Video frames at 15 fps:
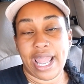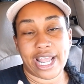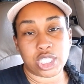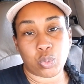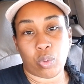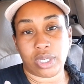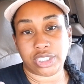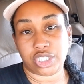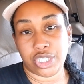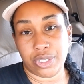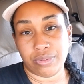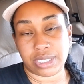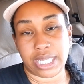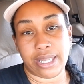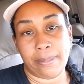as well as
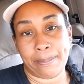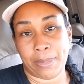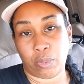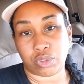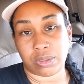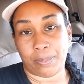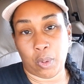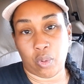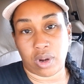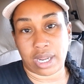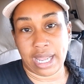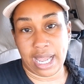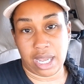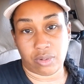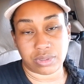using multiple
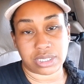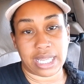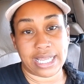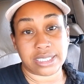accounts.